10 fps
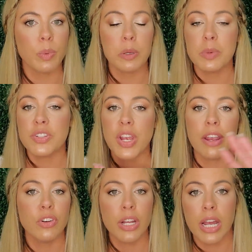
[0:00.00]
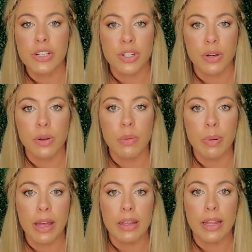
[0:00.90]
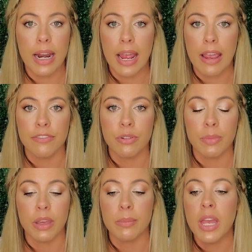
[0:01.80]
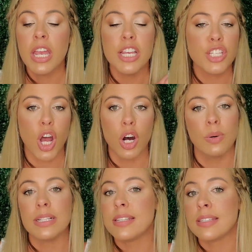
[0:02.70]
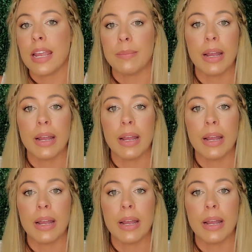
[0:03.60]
Pretty much every eyeshadow palette I have from them is always the same.